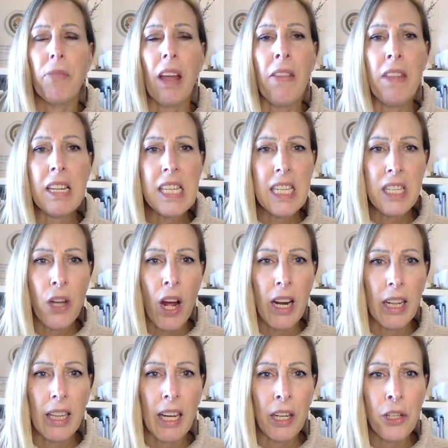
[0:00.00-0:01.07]
And this is not
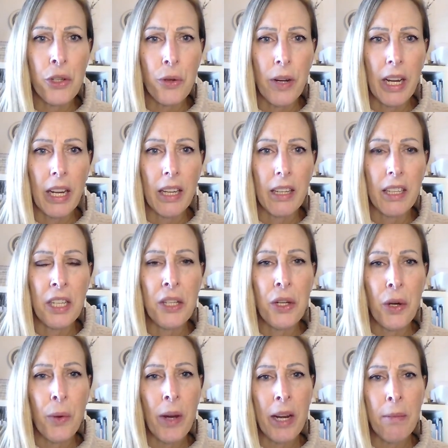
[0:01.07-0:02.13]
a luxury. You
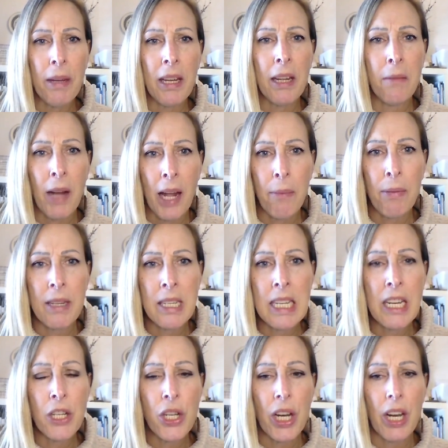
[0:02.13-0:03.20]
don't want to be in my
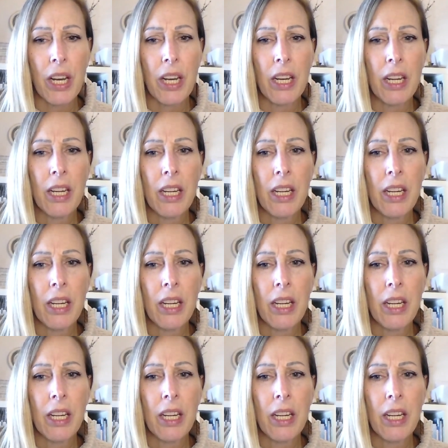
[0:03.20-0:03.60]
position